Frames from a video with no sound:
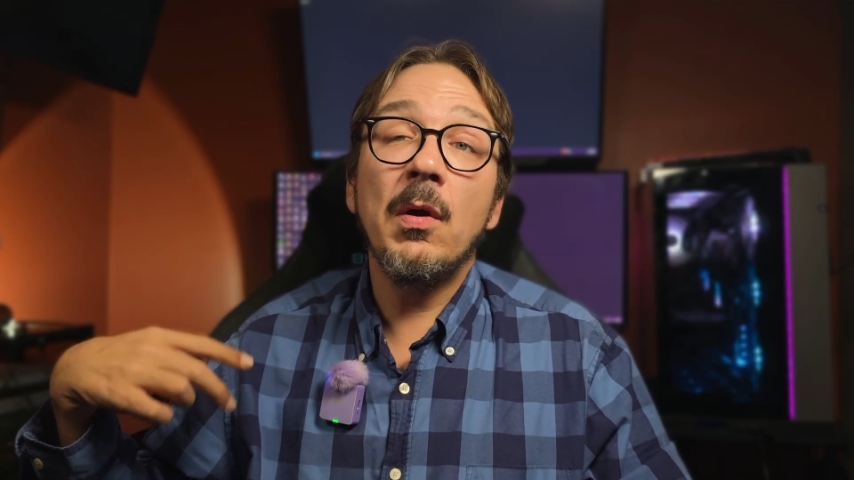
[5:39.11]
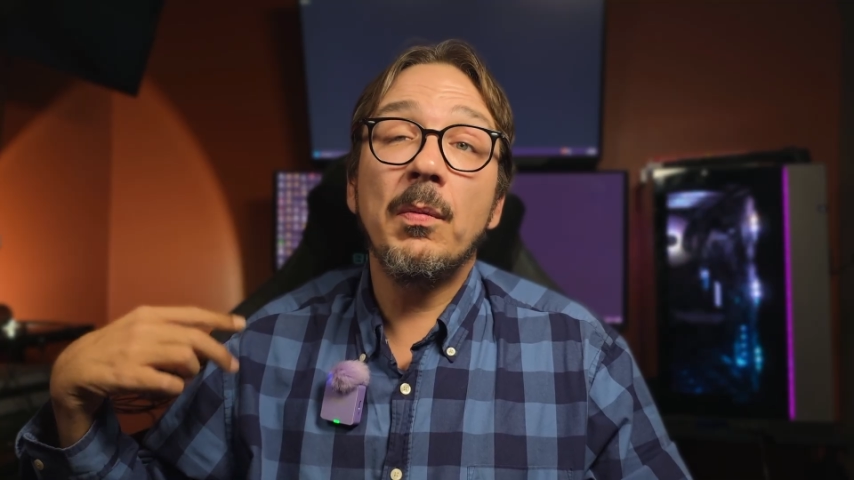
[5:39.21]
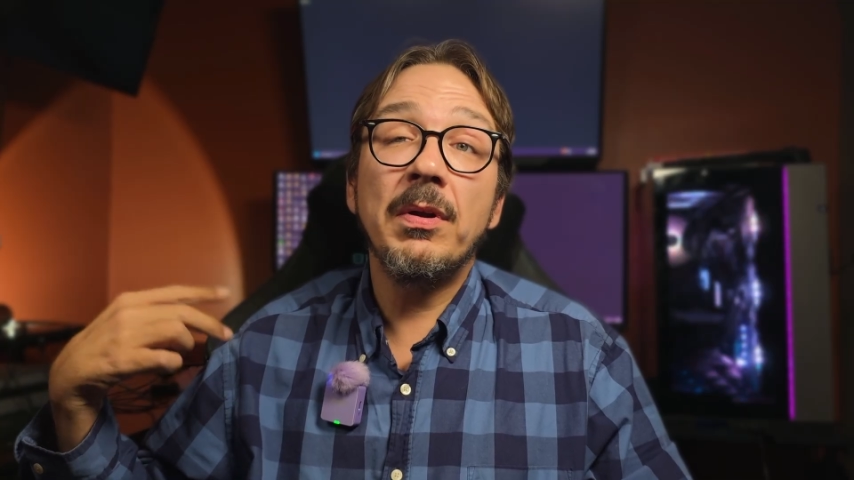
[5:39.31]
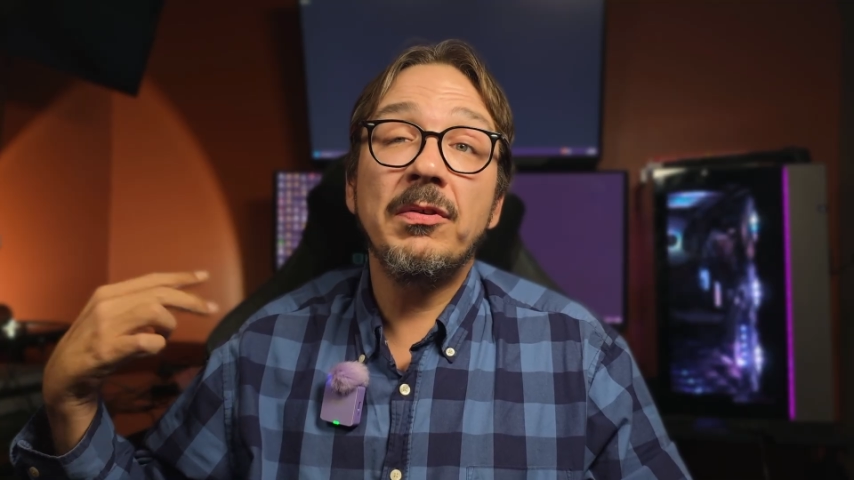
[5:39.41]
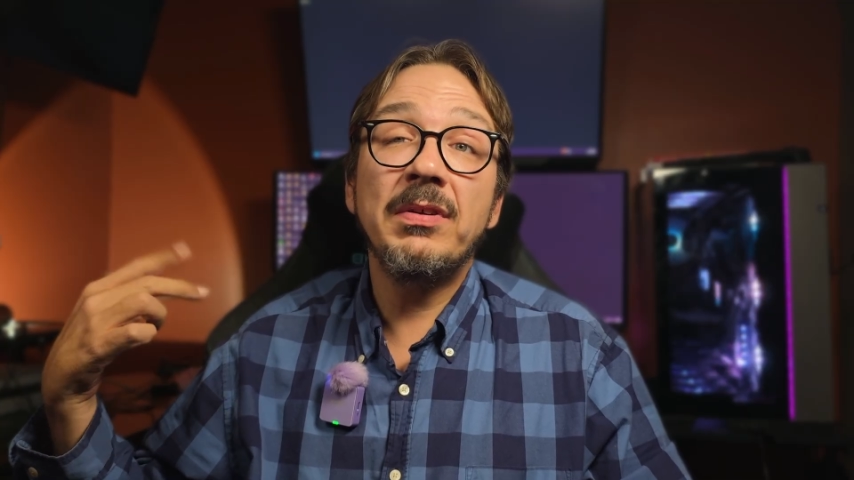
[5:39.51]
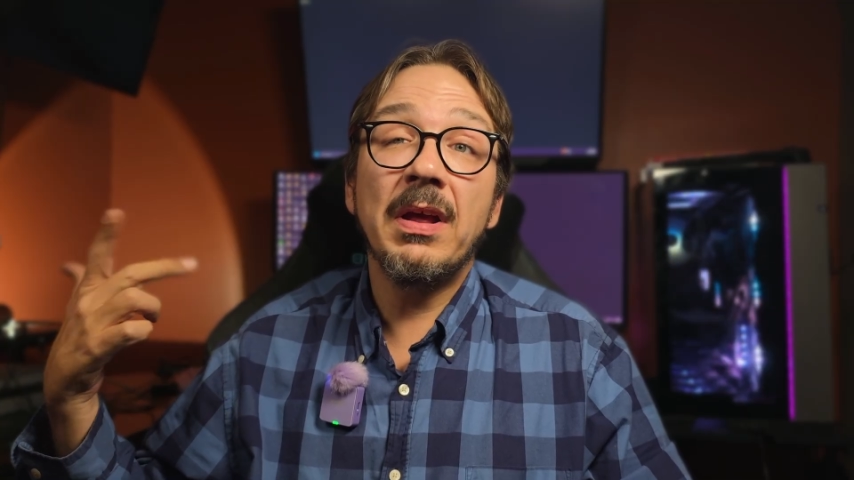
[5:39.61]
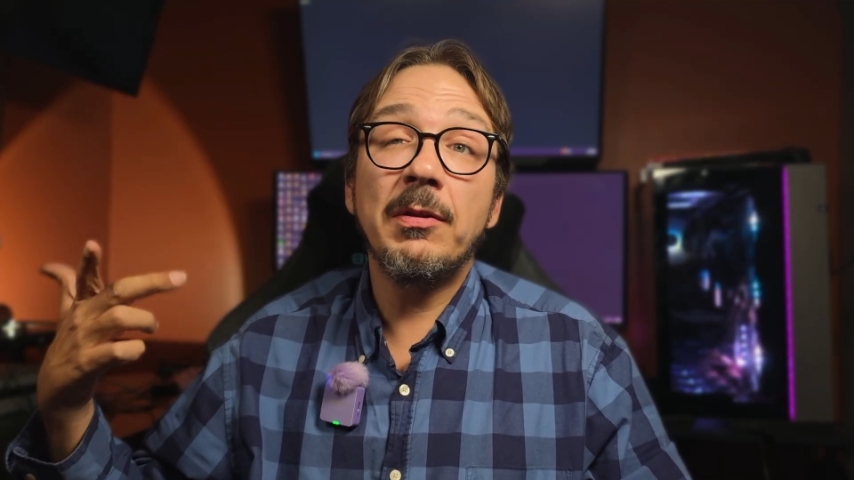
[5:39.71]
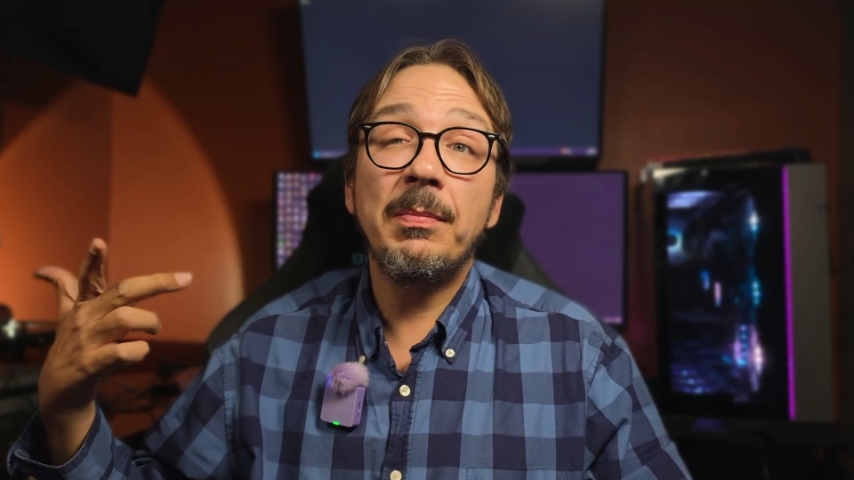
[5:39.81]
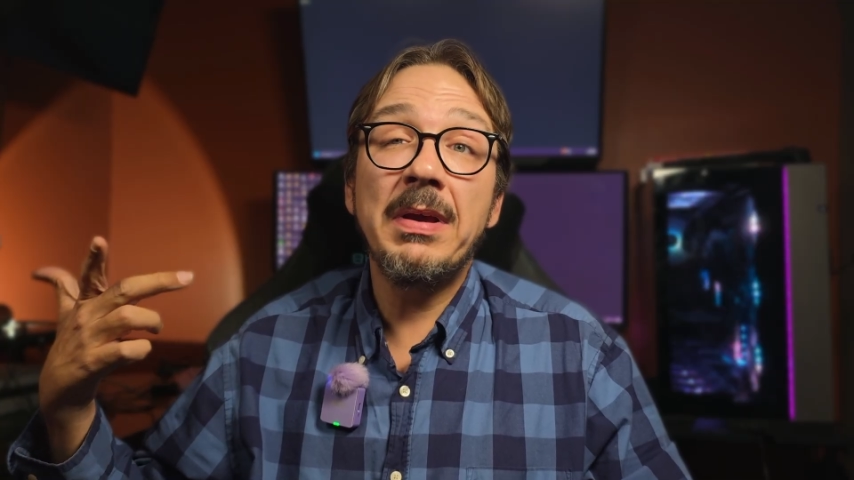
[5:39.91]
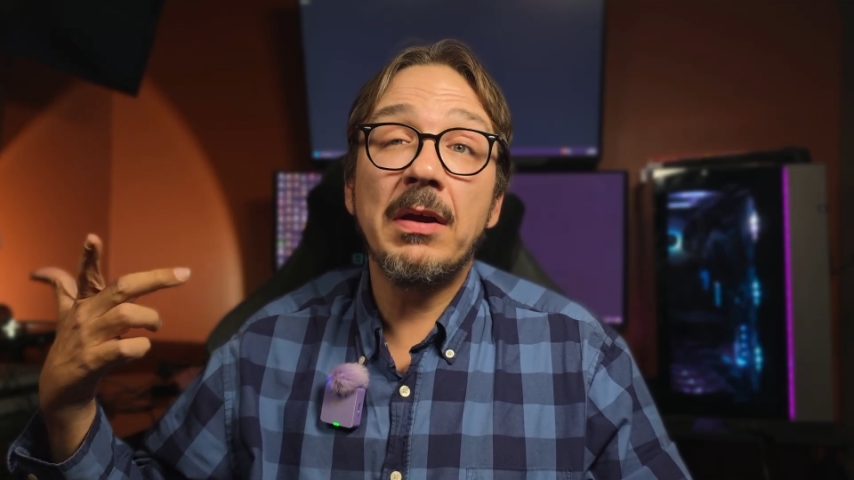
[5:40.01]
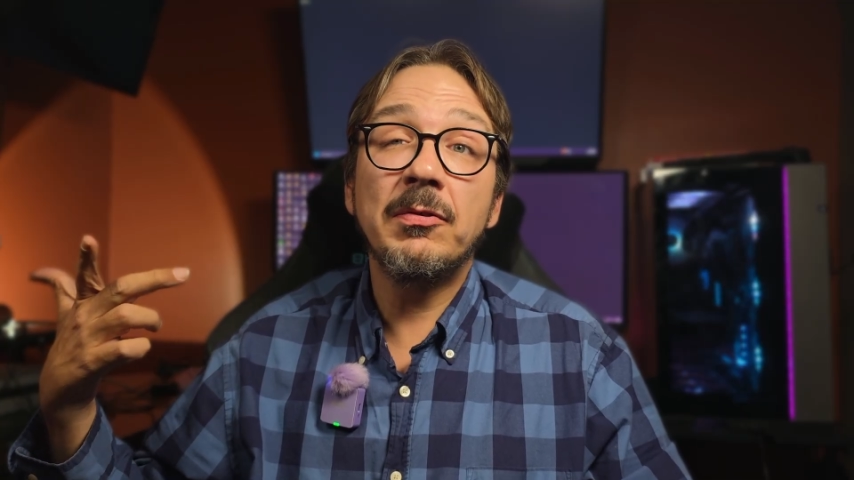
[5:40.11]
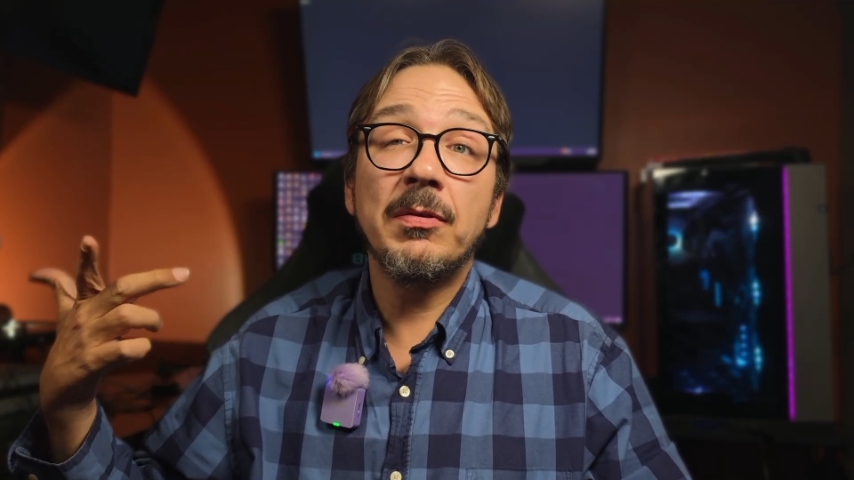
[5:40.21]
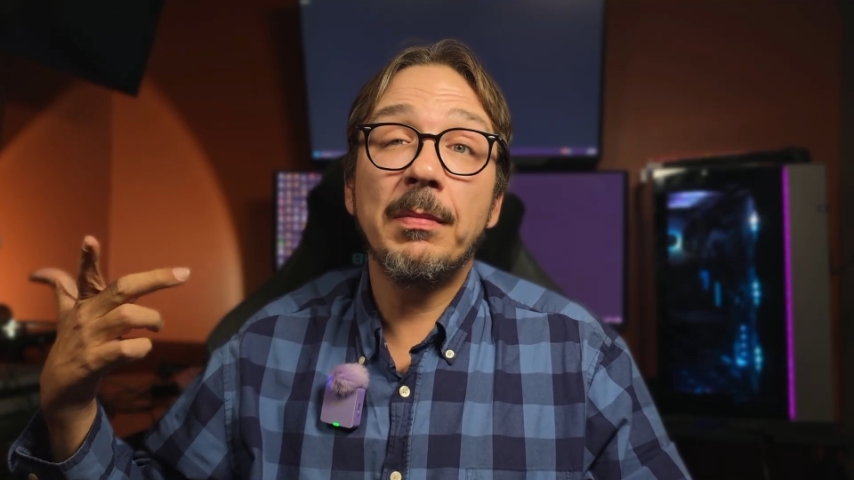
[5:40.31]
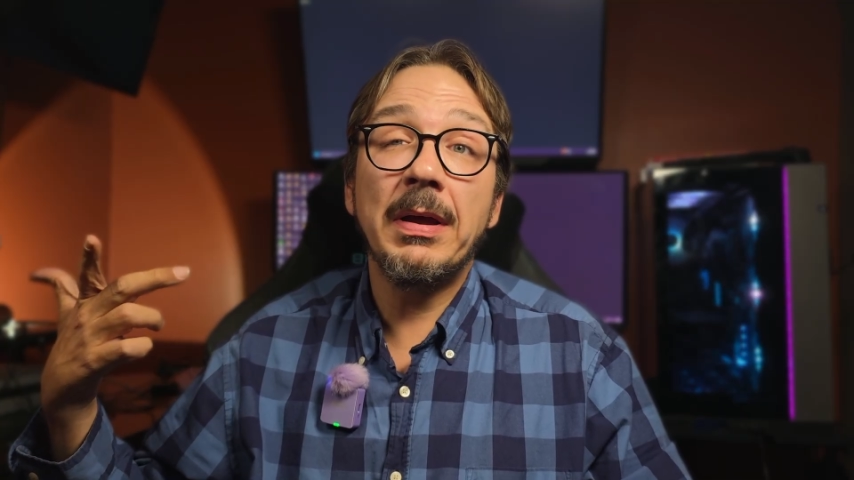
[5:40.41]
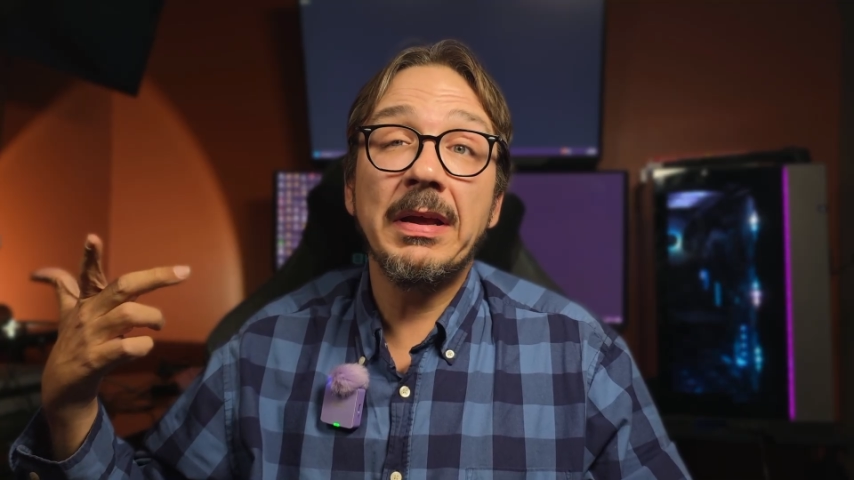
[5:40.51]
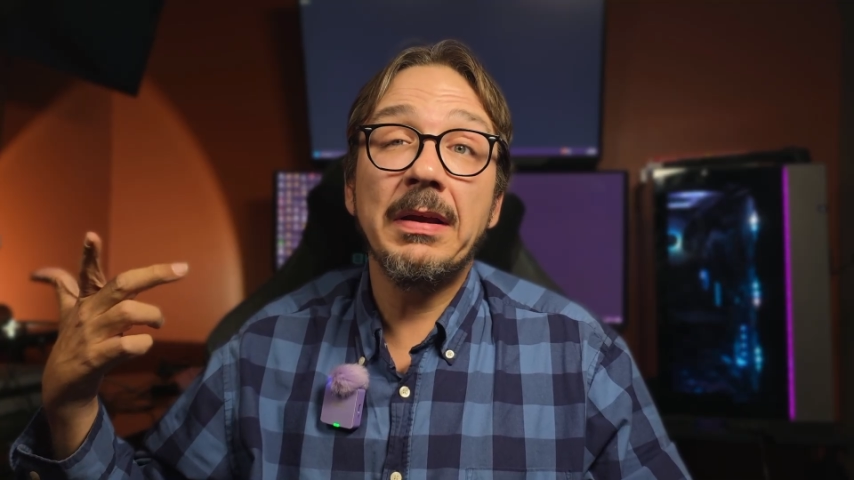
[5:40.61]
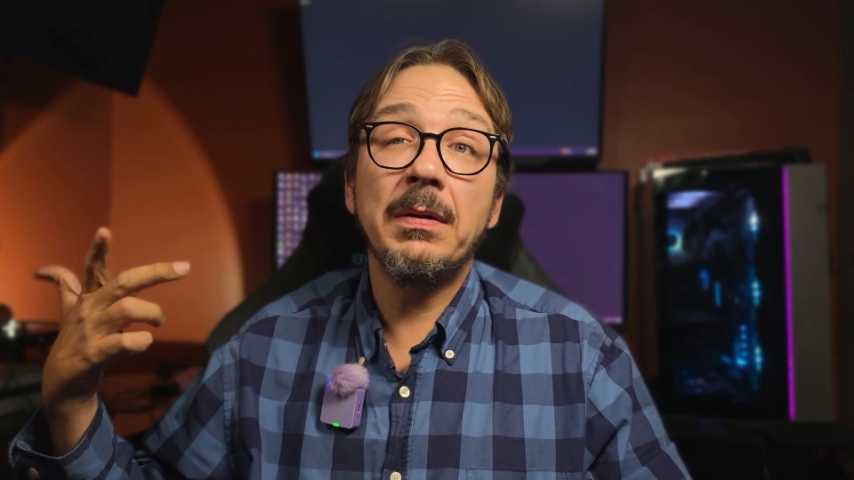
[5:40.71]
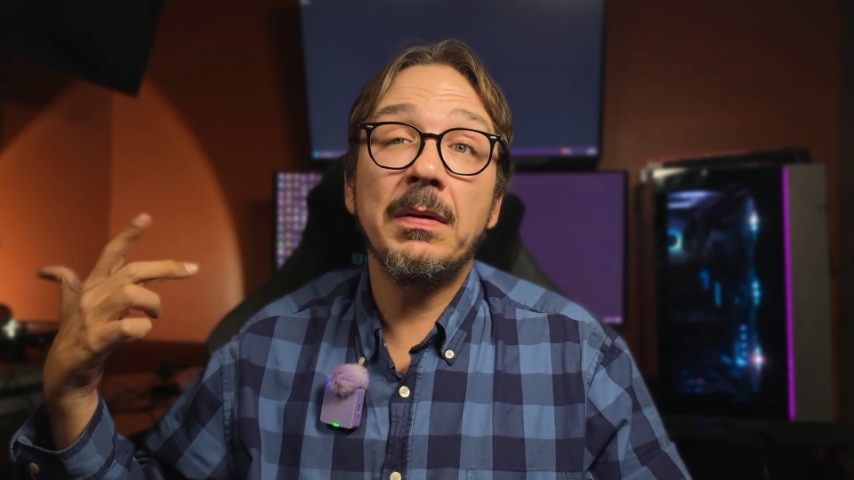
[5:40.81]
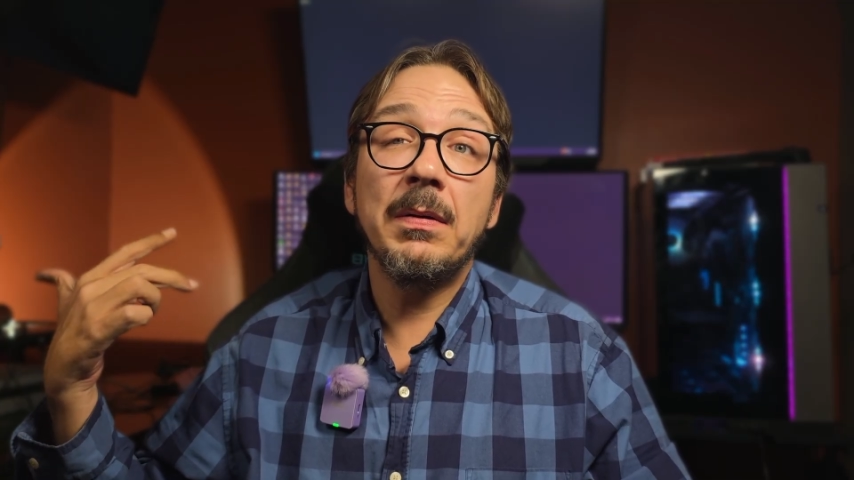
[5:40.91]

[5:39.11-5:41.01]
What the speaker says: which gets me extra money,